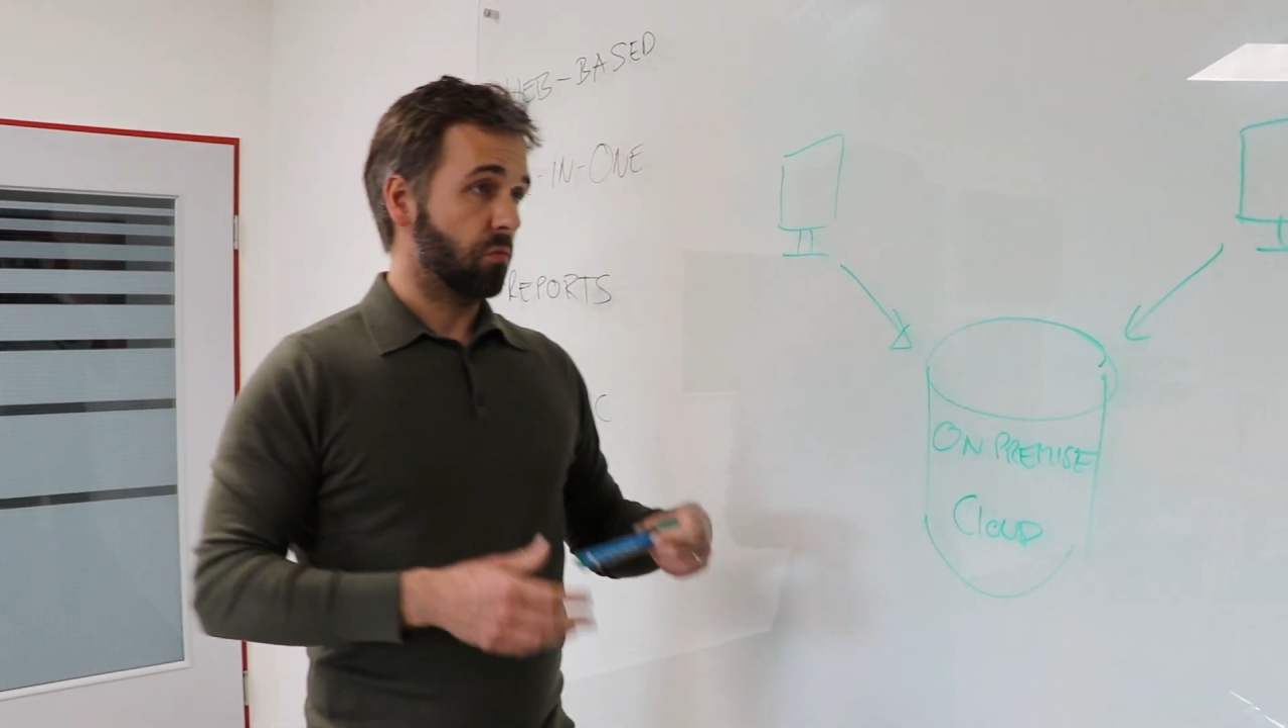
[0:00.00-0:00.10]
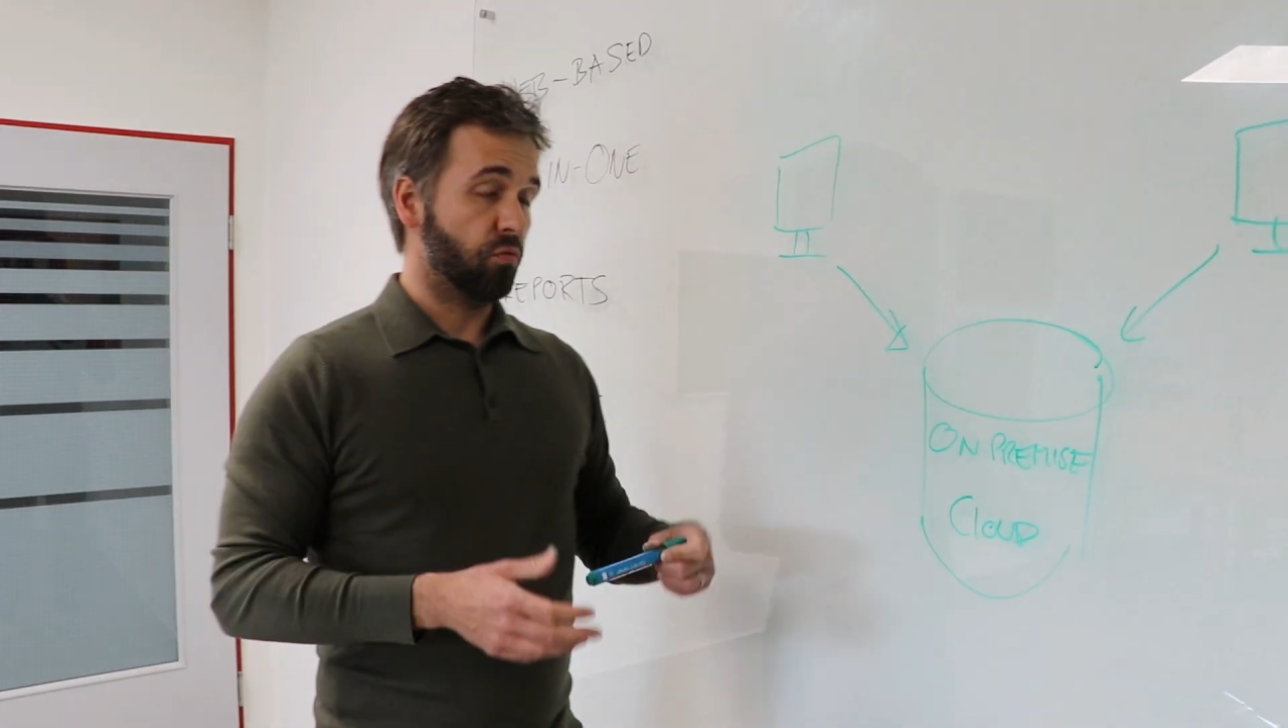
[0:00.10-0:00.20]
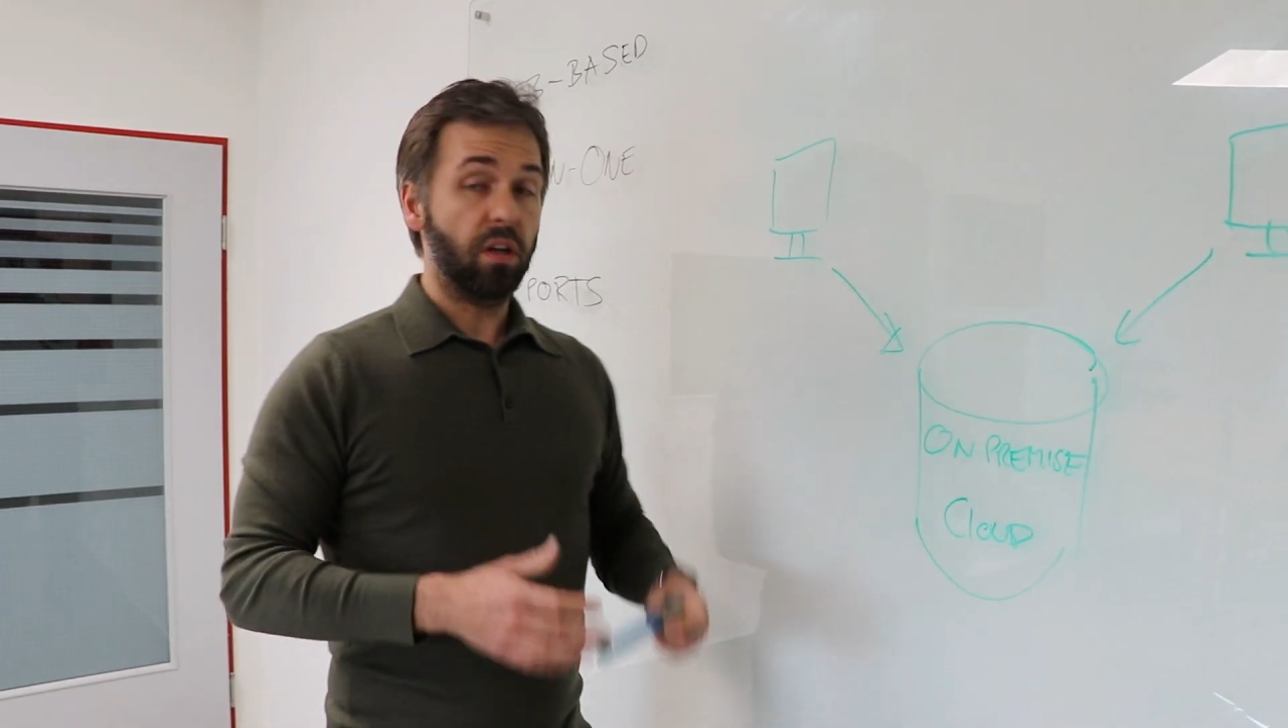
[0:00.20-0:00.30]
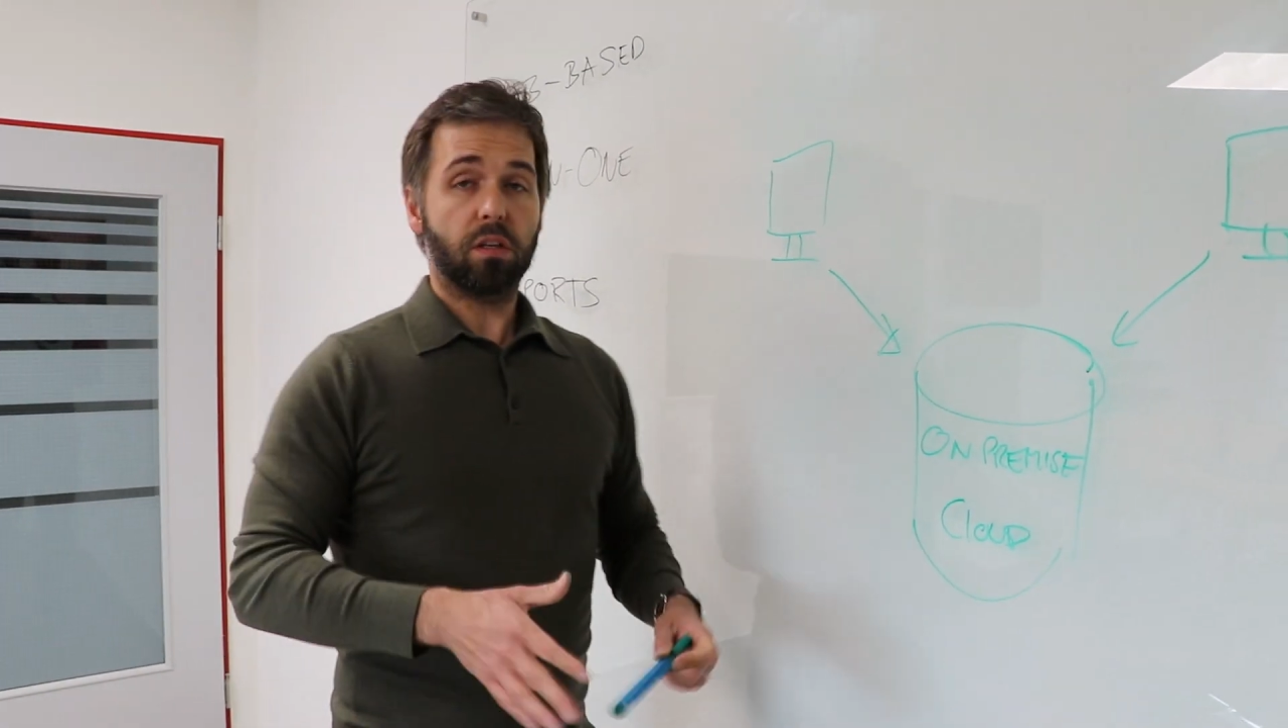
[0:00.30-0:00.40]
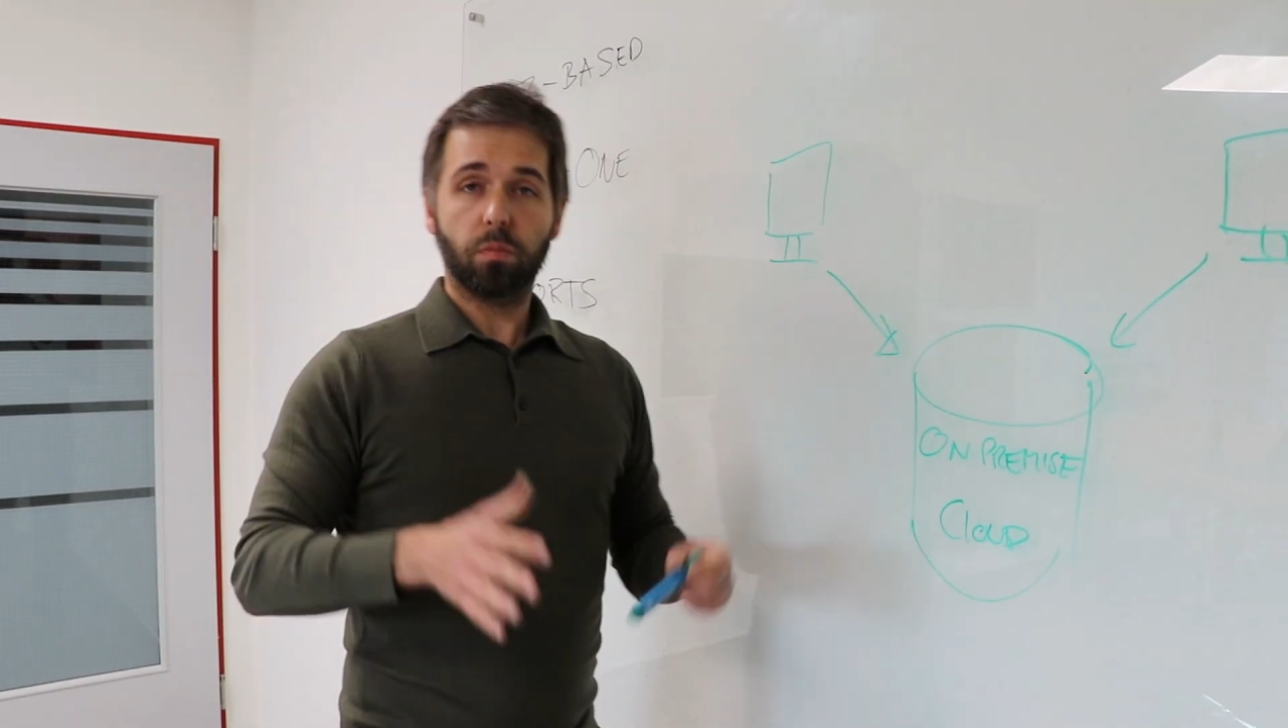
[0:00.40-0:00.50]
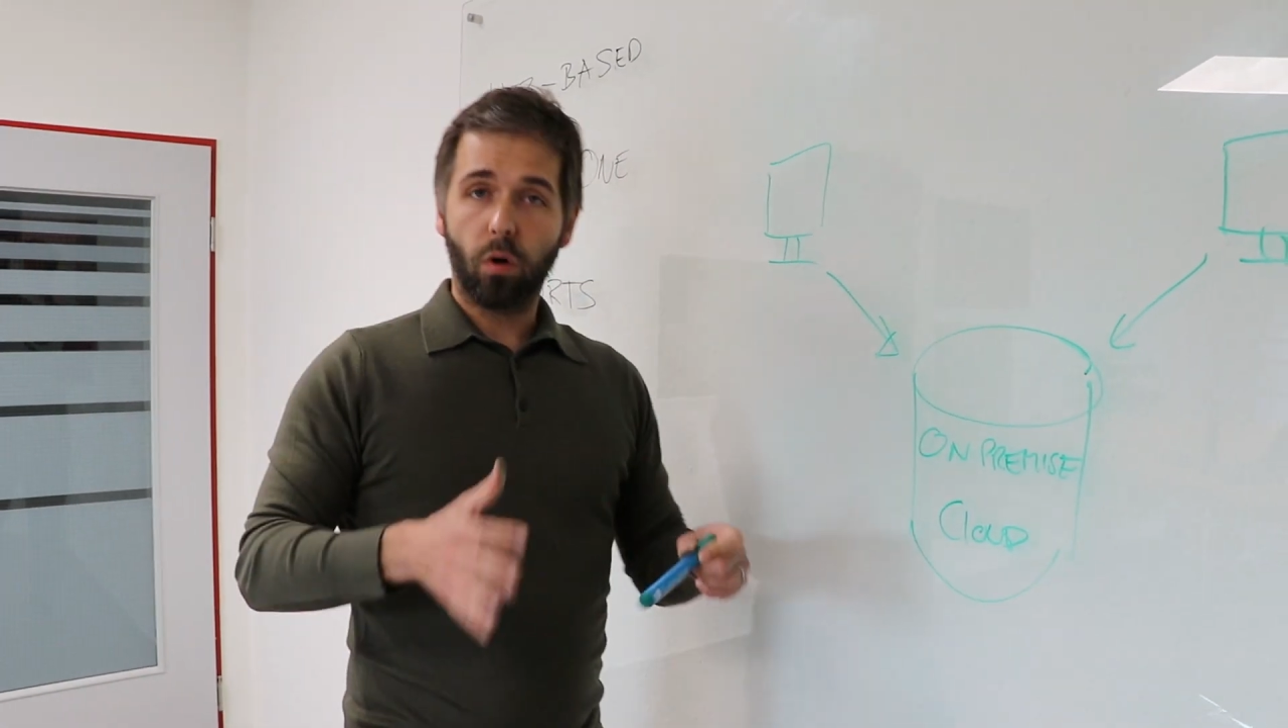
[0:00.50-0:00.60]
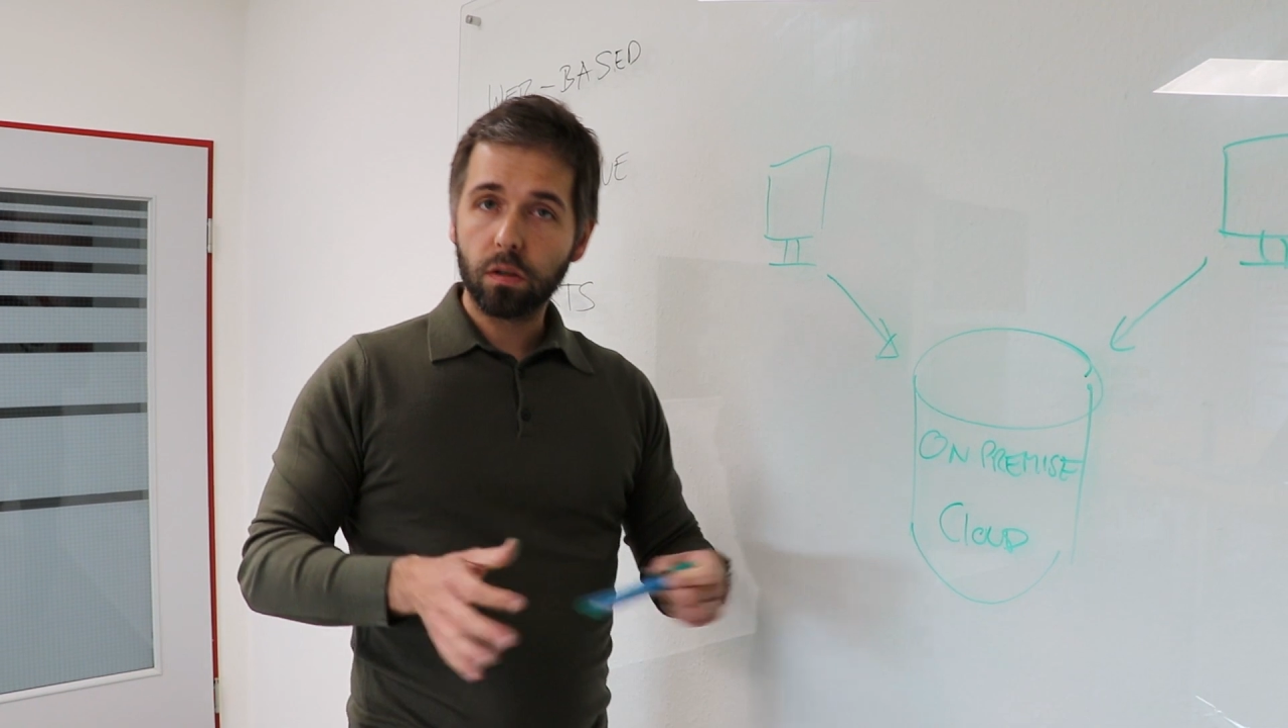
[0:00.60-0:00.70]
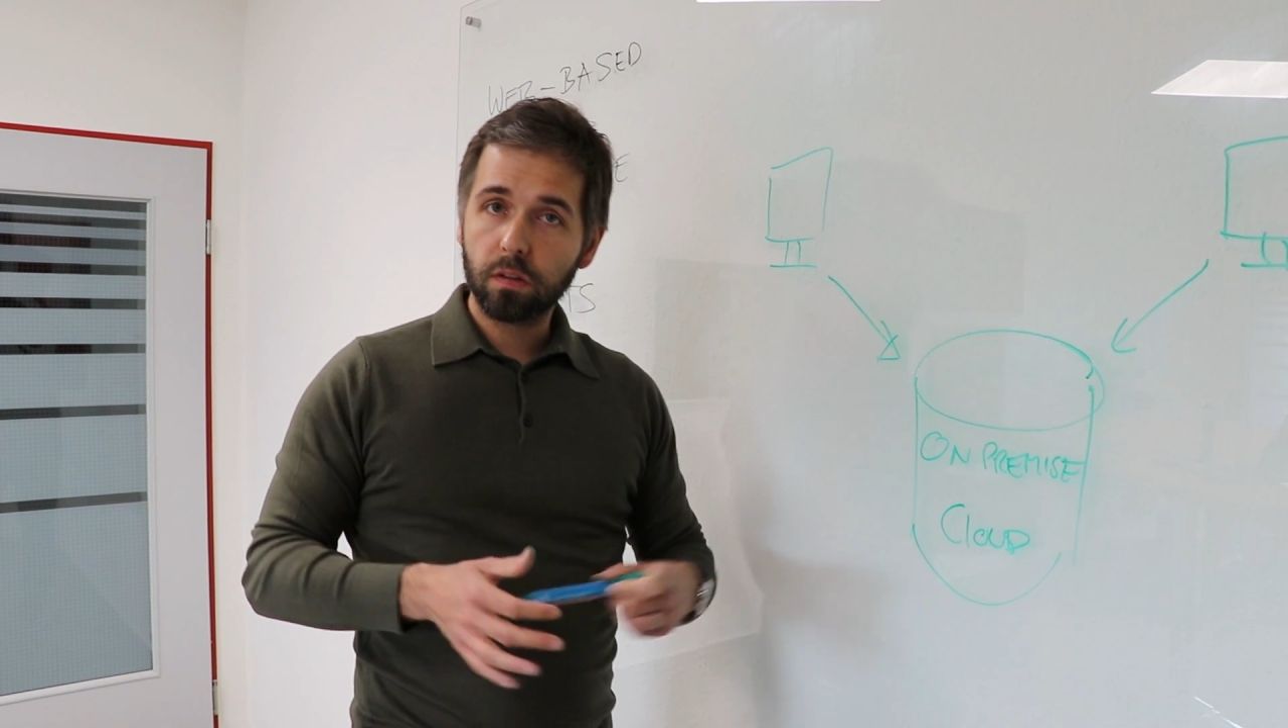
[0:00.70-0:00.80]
really small